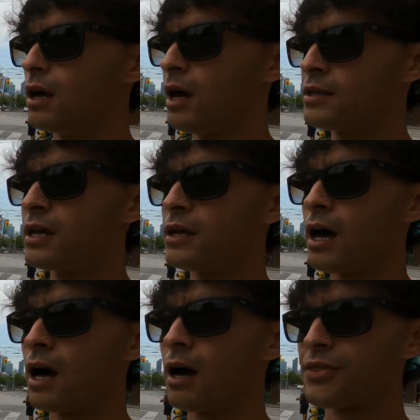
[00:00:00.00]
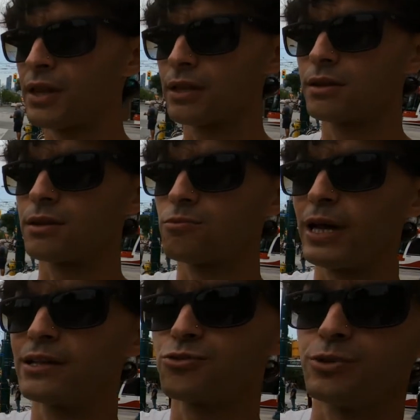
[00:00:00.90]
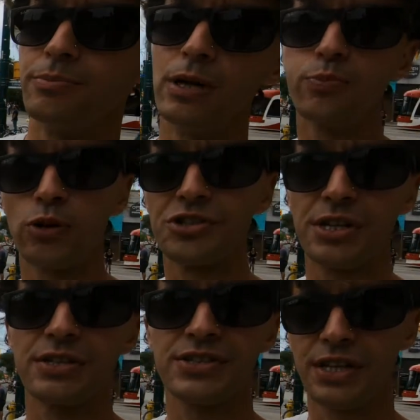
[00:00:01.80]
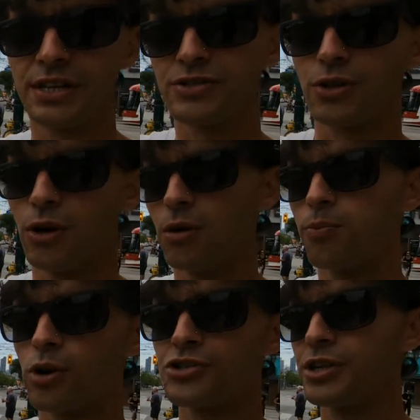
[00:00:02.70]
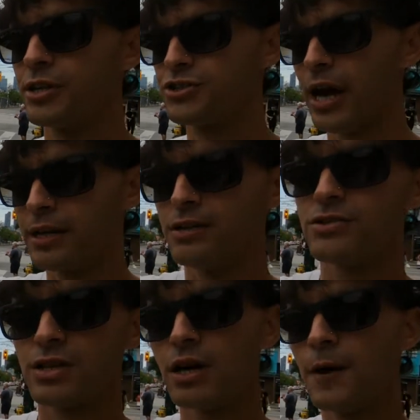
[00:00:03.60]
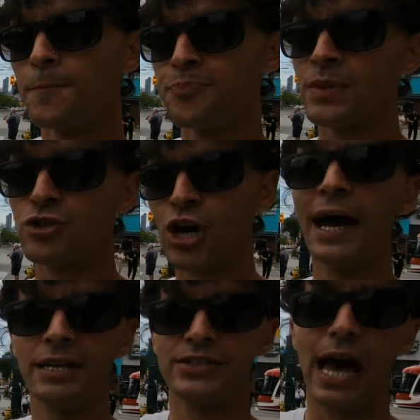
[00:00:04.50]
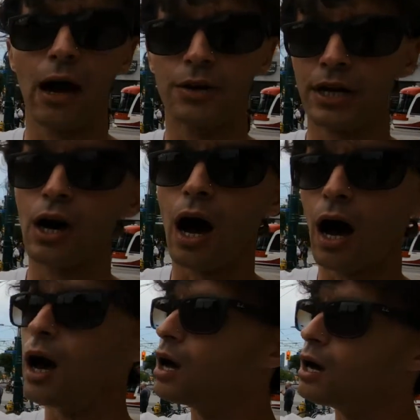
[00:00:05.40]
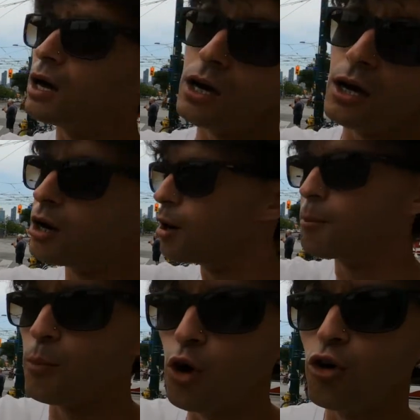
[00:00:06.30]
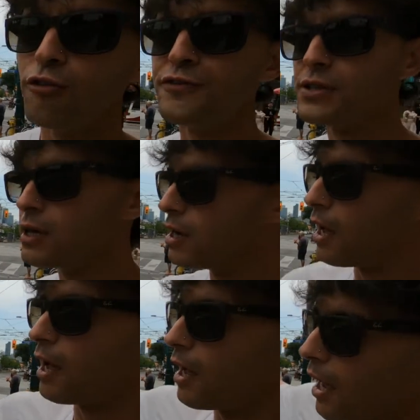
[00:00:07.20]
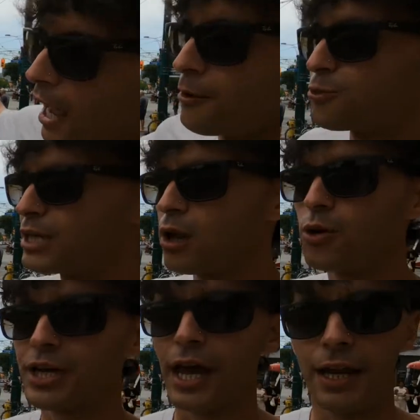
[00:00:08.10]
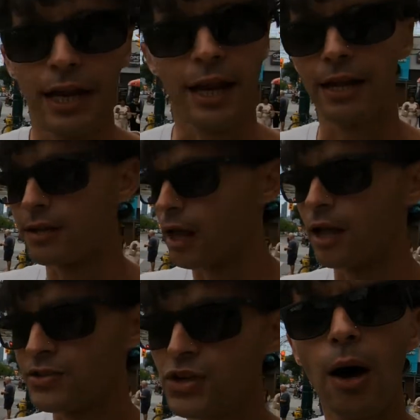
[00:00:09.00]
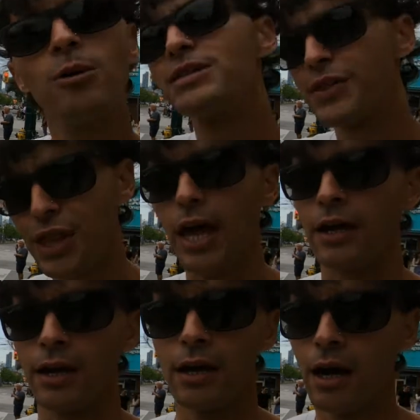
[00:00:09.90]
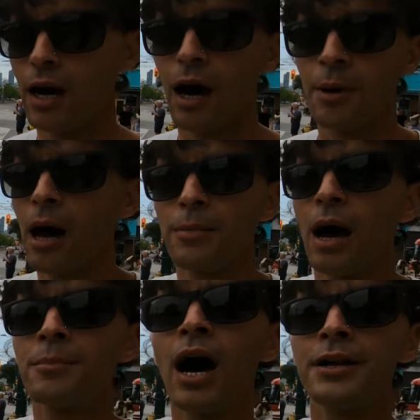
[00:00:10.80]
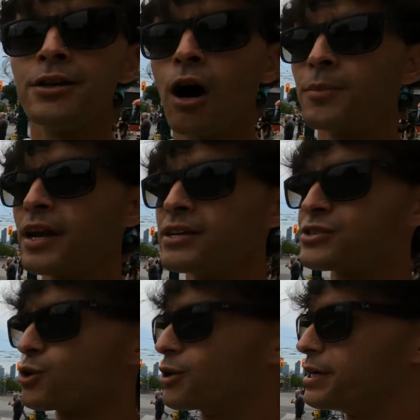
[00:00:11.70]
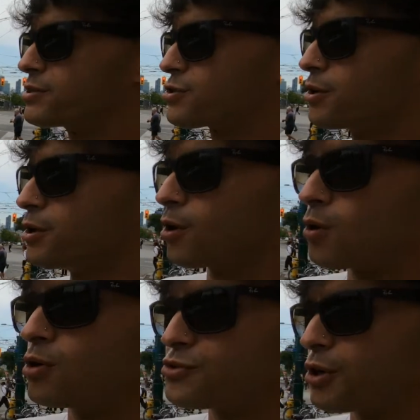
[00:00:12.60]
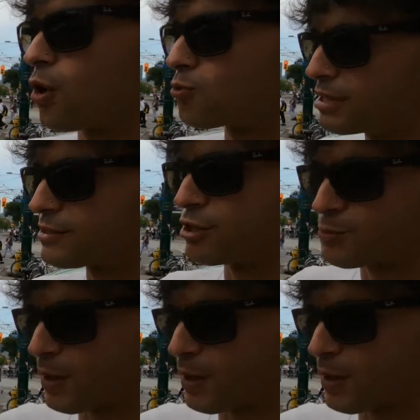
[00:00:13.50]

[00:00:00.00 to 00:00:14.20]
And then I think we had to rebuild a portion of the city, so a portion of the Chinatown, it got moved and relocated, and it was a thing. I'm not a historian, so go do your own research,